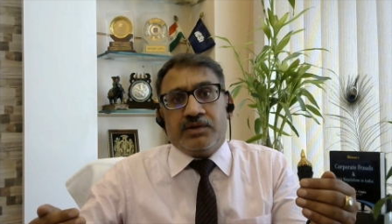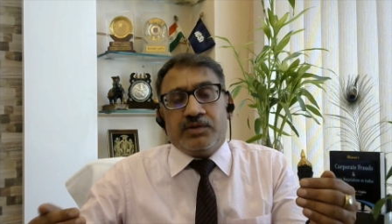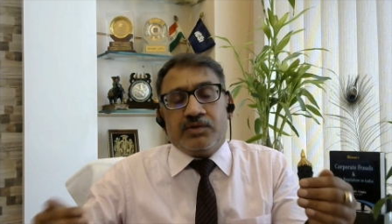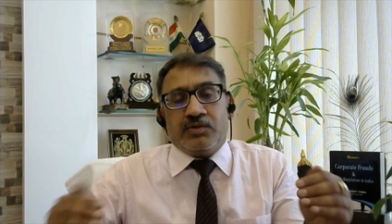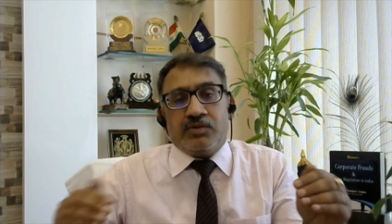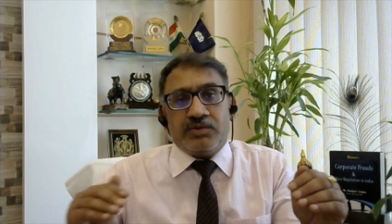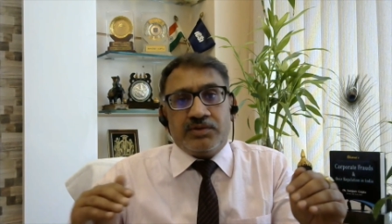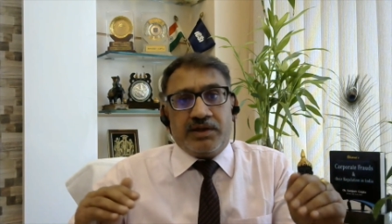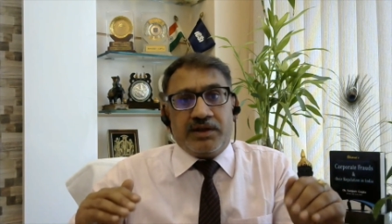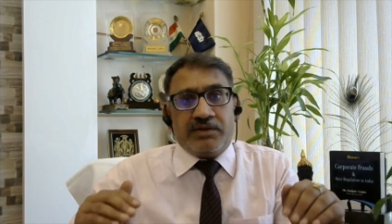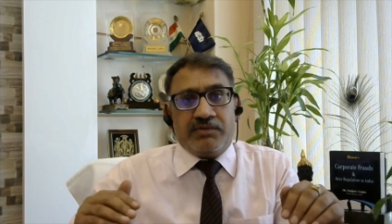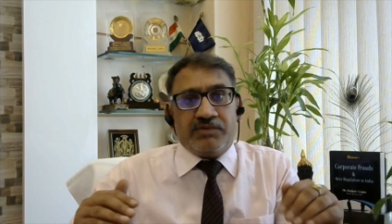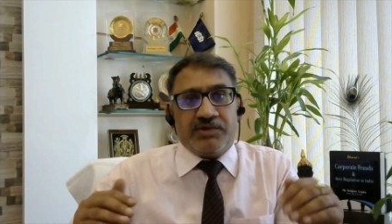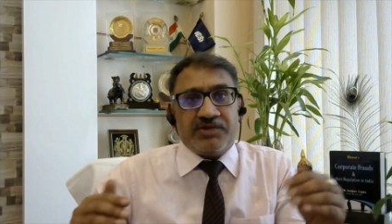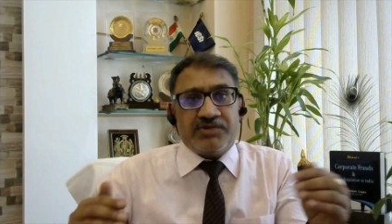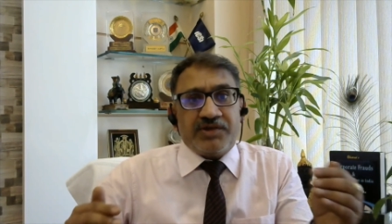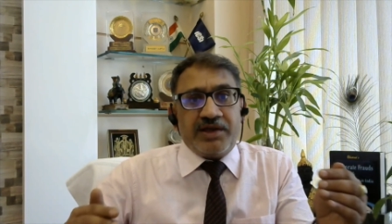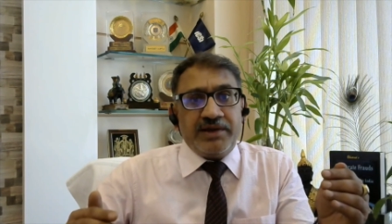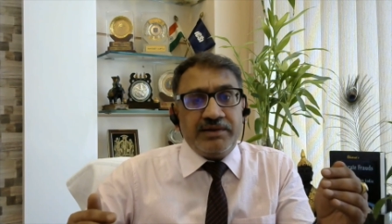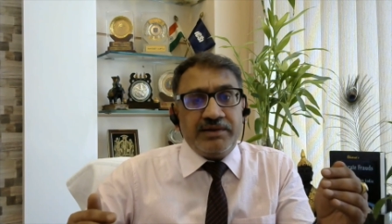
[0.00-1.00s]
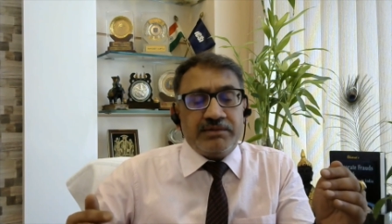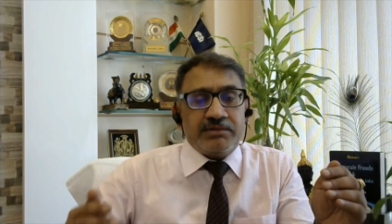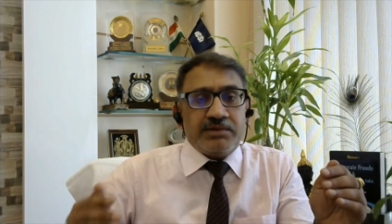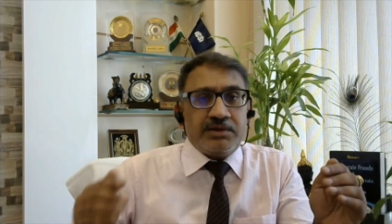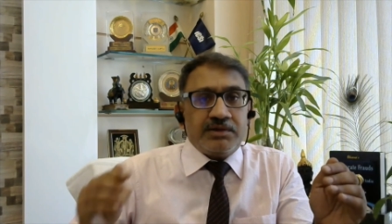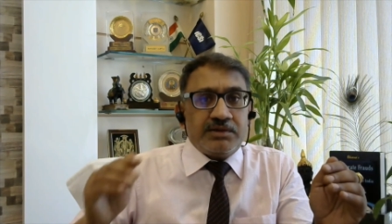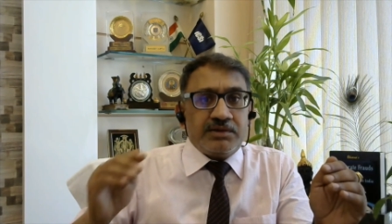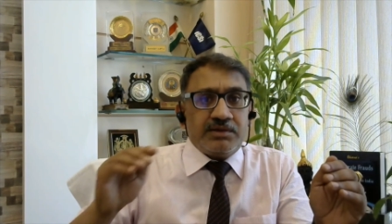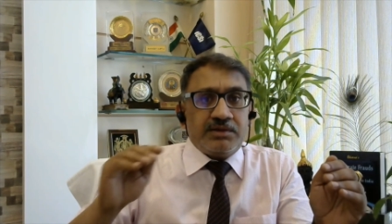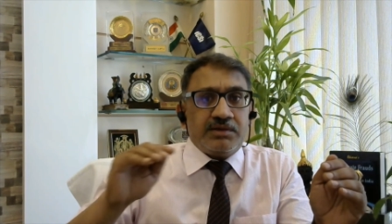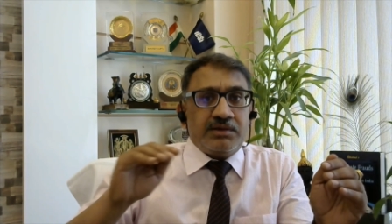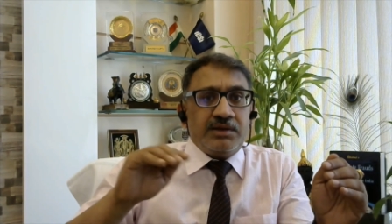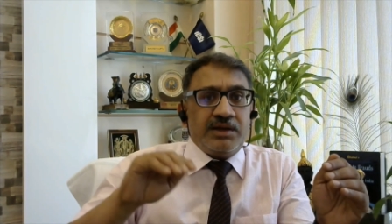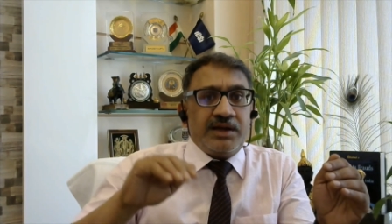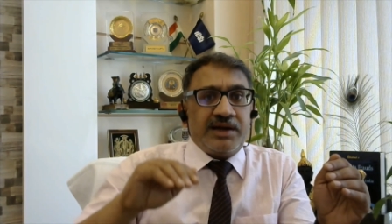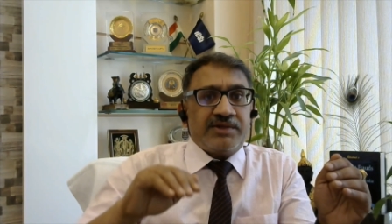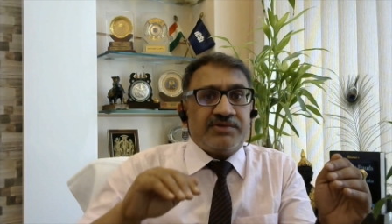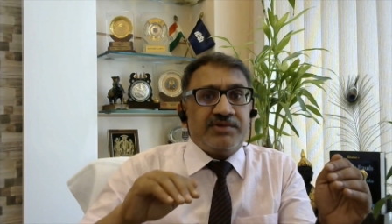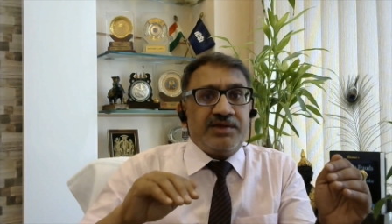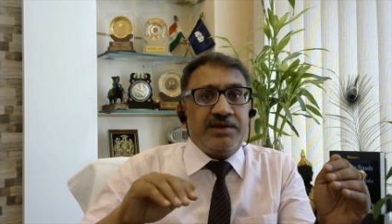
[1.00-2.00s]
On the reverse side,
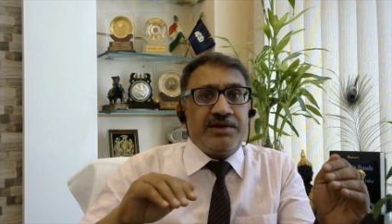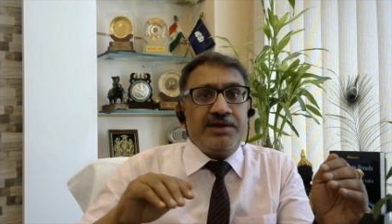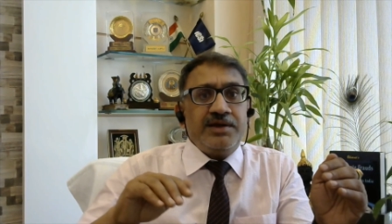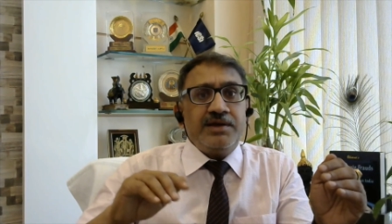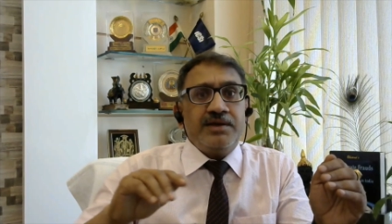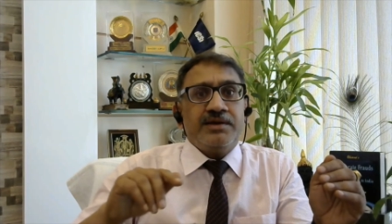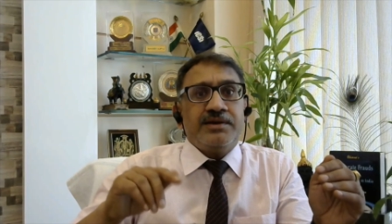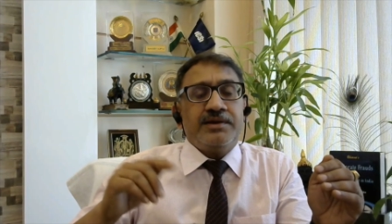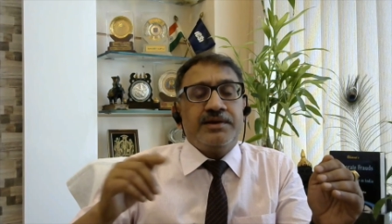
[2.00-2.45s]
larceny,